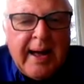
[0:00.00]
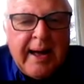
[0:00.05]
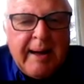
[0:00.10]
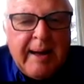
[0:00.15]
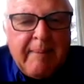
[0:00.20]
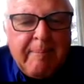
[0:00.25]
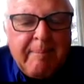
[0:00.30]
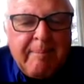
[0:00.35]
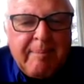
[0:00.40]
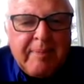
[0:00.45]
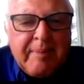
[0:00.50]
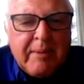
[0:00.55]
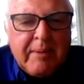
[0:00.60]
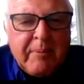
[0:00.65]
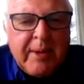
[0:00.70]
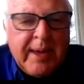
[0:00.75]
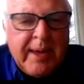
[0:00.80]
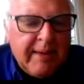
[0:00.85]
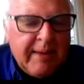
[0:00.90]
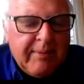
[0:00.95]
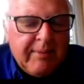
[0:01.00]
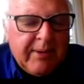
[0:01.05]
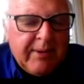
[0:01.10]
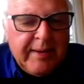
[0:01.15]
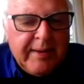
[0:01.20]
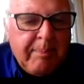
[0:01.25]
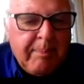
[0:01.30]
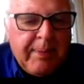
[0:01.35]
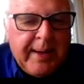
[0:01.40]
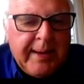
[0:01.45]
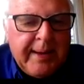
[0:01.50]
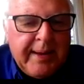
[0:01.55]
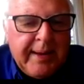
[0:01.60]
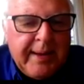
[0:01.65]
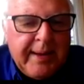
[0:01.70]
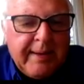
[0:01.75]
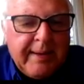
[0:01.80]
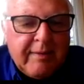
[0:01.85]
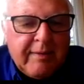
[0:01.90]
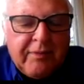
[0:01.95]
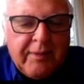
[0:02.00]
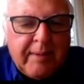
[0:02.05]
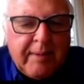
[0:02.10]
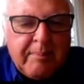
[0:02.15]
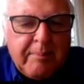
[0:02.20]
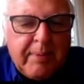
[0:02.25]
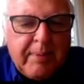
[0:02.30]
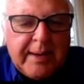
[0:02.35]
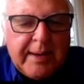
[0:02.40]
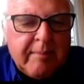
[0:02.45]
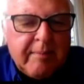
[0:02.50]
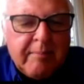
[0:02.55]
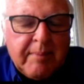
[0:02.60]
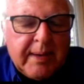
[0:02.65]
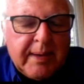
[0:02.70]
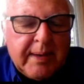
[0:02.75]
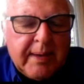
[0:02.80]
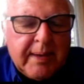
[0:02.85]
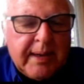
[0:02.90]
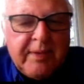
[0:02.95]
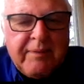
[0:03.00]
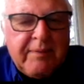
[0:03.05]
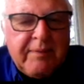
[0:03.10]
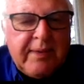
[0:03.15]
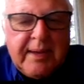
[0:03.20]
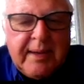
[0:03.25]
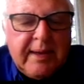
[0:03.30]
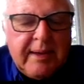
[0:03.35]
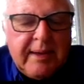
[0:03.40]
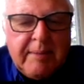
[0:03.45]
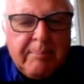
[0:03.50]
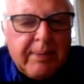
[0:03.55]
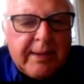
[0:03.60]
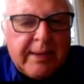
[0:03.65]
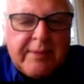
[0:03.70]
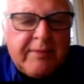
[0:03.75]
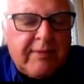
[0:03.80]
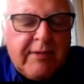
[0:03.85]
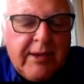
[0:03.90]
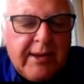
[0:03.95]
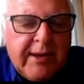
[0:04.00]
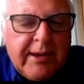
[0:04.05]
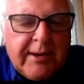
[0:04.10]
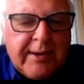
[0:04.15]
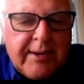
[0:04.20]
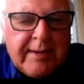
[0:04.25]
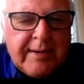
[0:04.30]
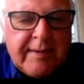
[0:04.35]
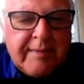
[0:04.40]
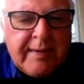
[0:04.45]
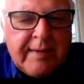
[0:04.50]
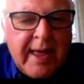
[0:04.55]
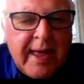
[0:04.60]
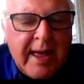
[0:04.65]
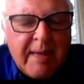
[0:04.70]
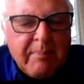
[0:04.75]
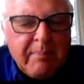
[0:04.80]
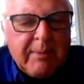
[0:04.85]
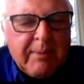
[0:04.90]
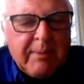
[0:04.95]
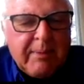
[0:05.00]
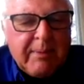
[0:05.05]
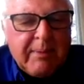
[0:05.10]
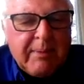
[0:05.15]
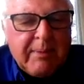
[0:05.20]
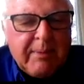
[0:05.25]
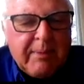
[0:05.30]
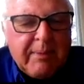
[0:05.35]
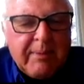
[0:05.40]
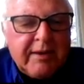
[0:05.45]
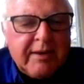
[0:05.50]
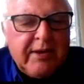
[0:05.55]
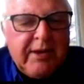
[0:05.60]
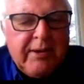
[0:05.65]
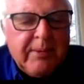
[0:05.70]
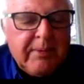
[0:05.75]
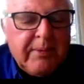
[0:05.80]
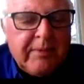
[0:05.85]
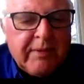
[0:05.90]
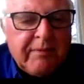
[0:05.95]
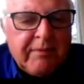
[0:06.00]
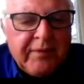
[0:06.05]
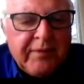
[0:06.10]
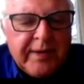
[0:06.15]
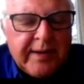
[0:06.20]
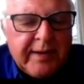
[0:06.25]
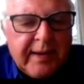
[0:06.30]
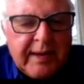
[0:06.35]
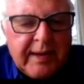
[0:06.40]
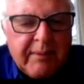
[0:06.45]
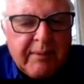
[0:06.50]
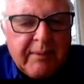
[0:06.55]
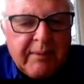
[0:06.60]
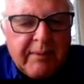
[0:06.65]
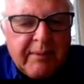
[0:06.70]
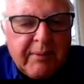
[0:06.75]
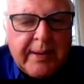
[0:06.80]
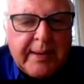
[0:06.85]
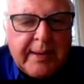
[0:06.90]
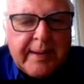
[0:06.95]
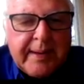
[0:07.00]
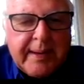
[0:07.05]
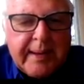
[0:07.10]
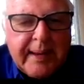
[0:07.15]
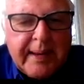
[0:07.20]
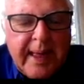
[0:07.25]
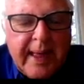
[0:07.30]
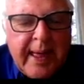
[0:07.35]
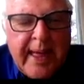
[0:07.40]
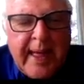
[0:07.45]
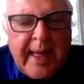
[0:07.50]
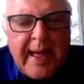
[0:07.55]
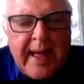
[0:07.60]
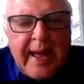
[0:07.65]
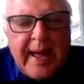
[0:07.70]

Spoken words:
We have our independence from Britain by 50 plus years, but there's still a huge affinity with Britain.